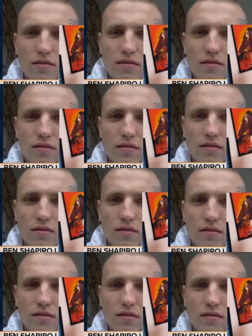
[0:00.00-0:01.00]

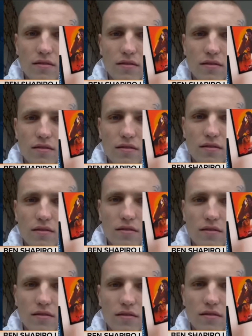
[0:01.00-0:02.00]

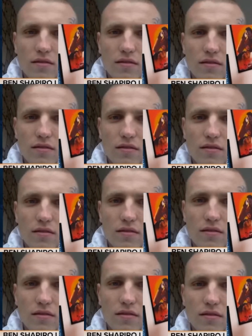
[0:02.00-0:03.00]

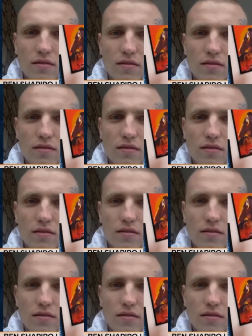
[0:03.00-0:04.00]

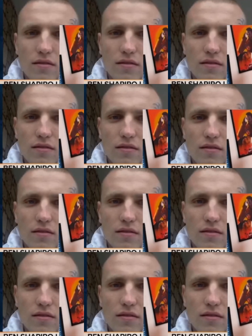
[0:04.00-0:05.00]

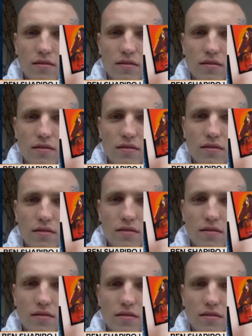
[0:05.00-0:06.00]

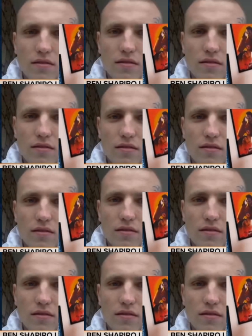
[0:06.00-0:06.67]
(not speaking)